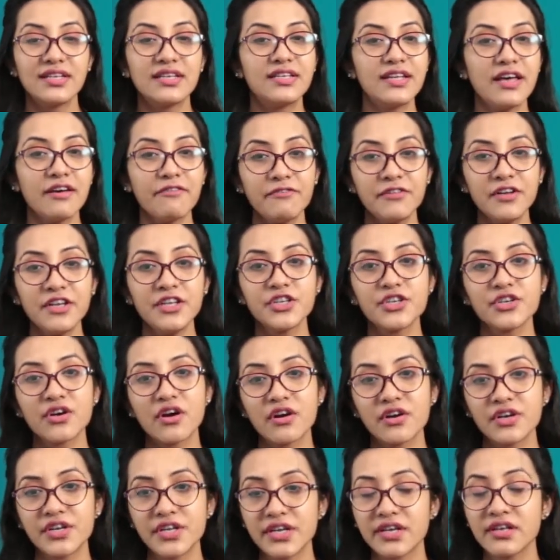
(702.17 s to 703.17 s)
Definite
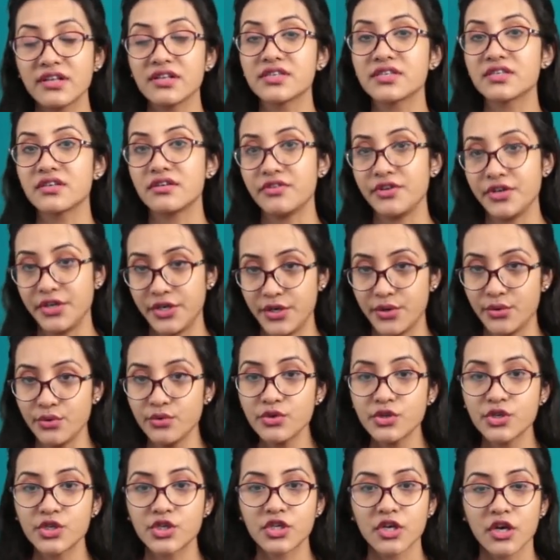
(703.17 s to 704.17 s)
articles are
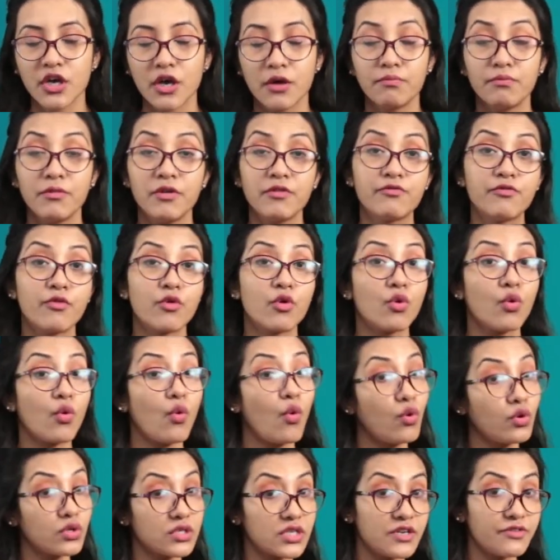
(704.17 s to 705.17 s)
used before
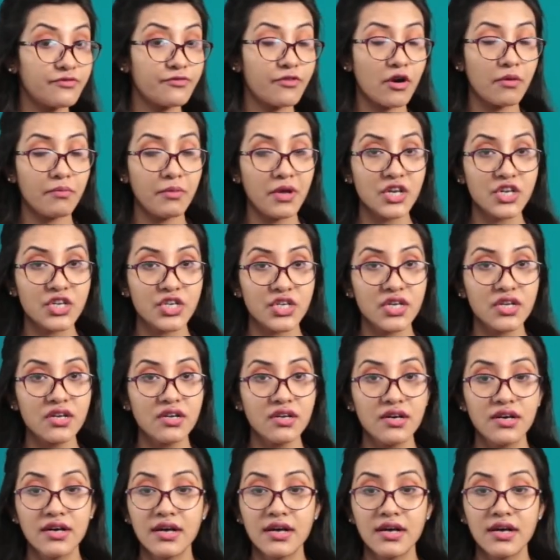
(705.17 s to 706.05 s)
old information,